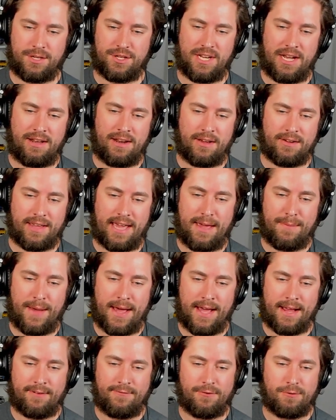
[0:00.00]
Shout out
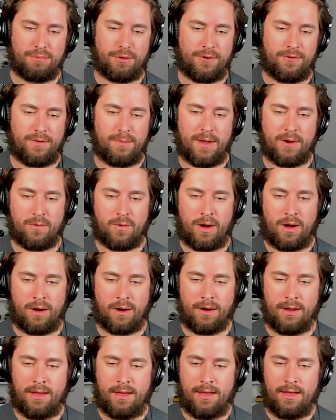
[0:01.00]
K-Mag for proving me wrong.